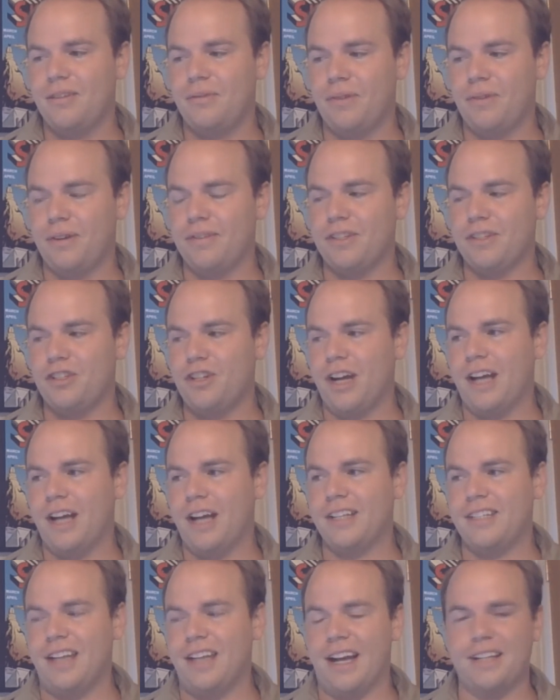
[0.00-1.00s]
one of his
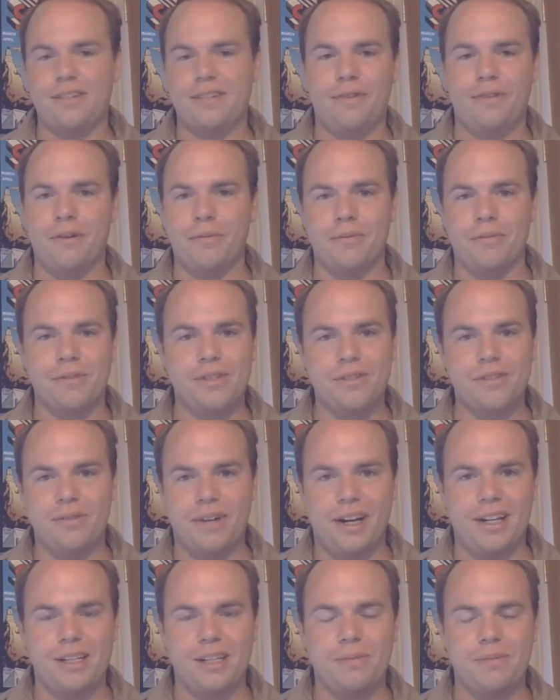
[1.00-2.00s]
jazz saxophones,
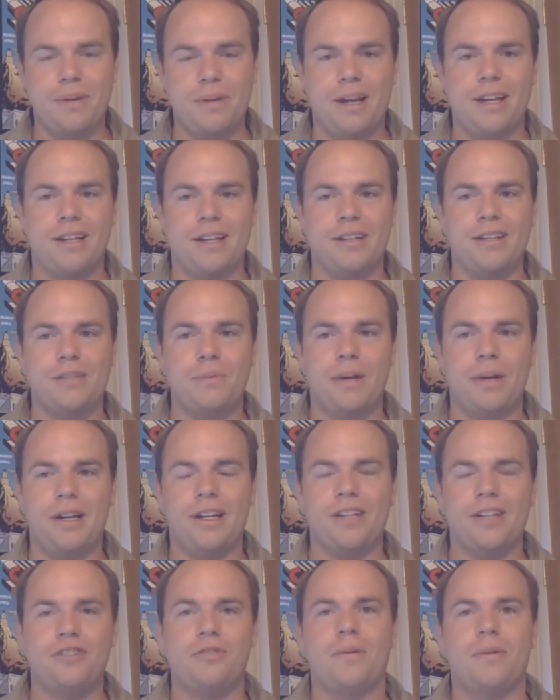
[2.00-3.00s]
right? He's playing an
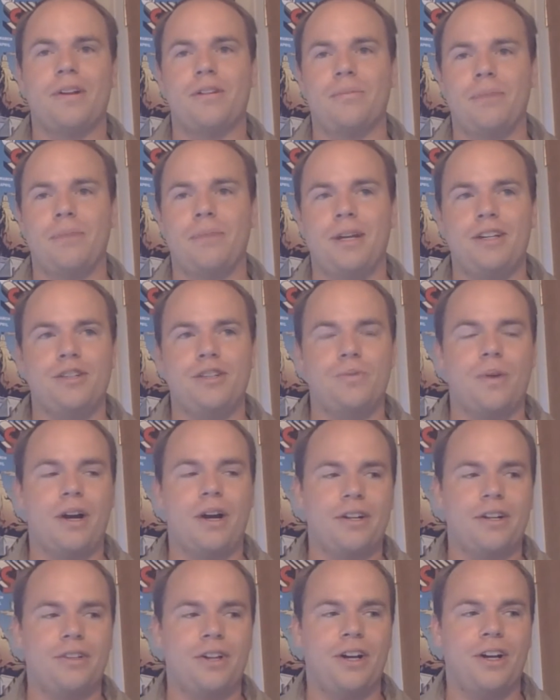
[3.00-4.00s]
instrument on the beach. He's
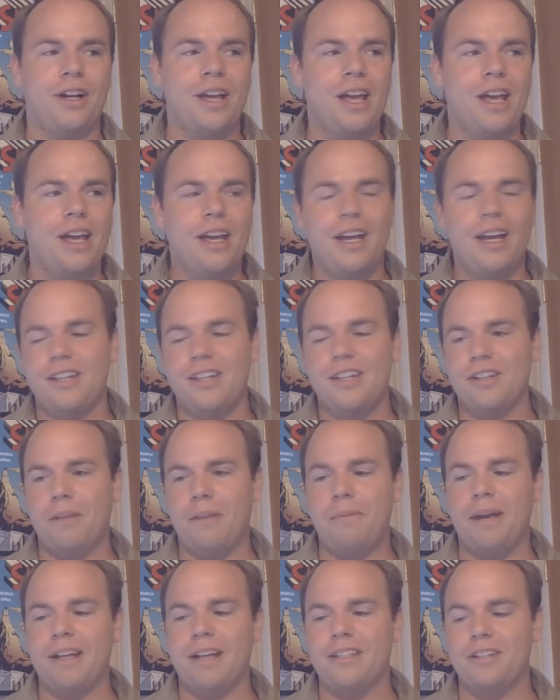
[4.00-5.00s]
walking along. And he's not
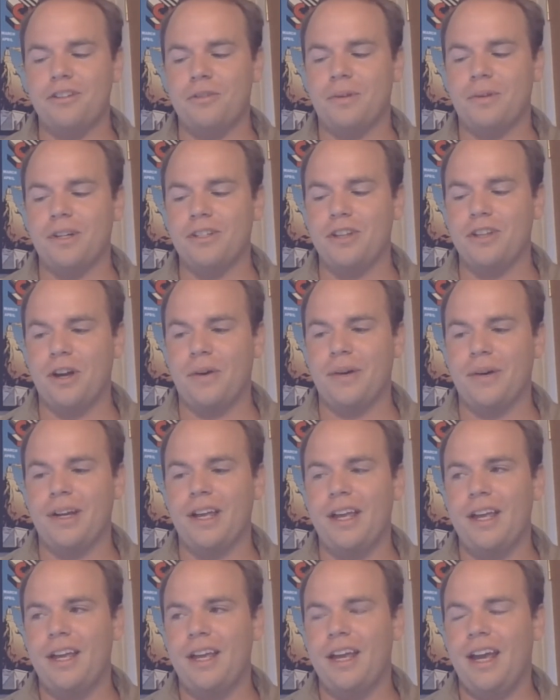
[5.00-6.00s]
paying attention where he's going,
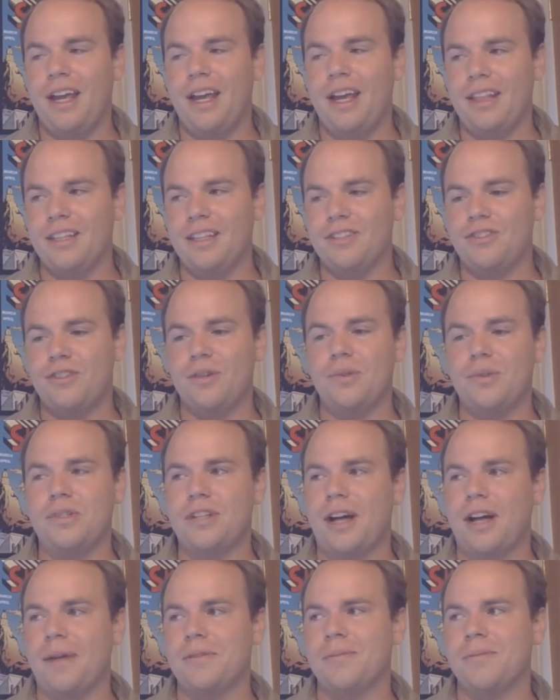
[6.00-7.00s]
and this dude
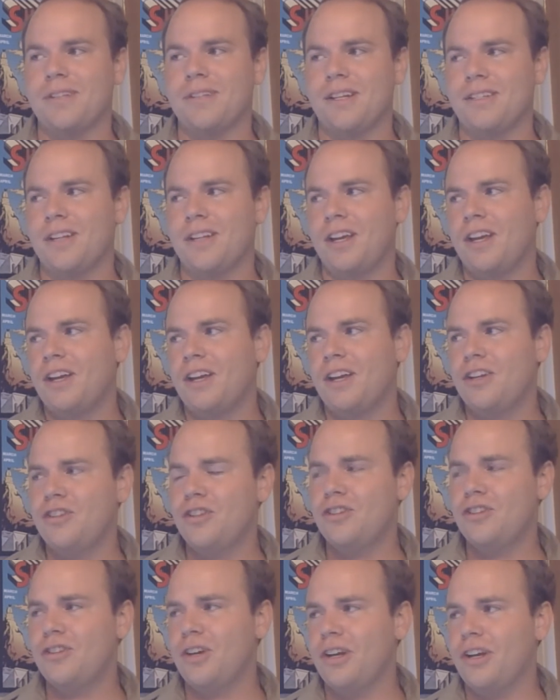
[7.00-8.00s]
stops him and says,
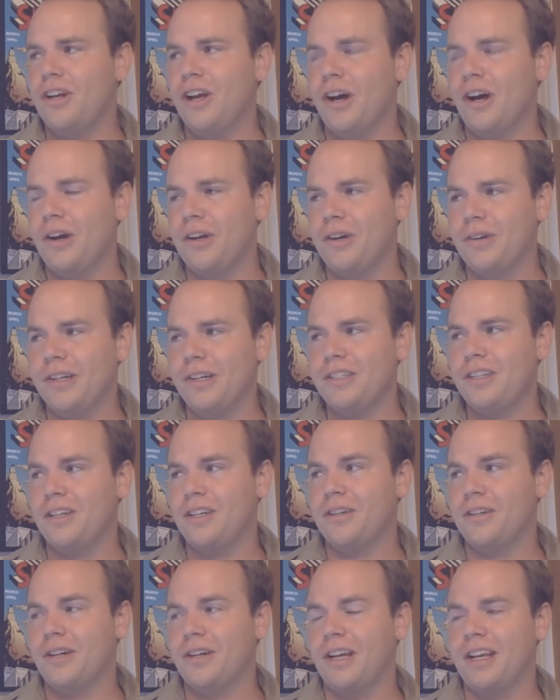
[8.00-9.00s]
"Just so you know, you're
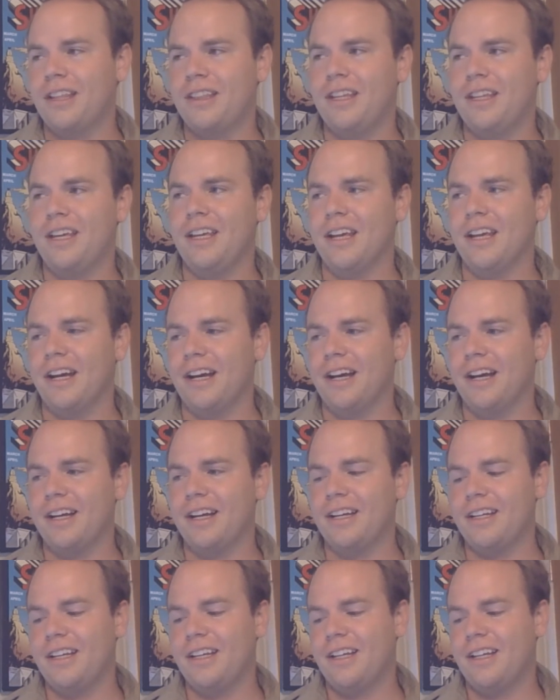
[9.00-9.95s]
entering the